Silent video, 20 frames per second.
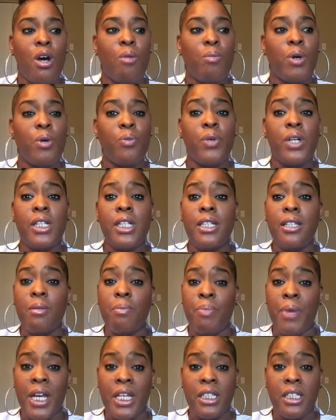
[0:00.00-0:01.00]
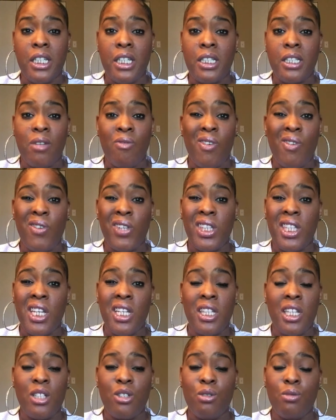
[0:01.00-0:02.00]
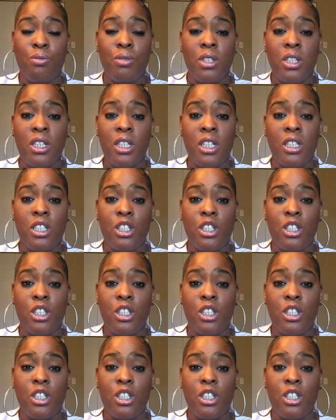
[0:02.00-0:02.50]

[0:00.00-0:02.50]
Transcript: But really the basics of everything that you really need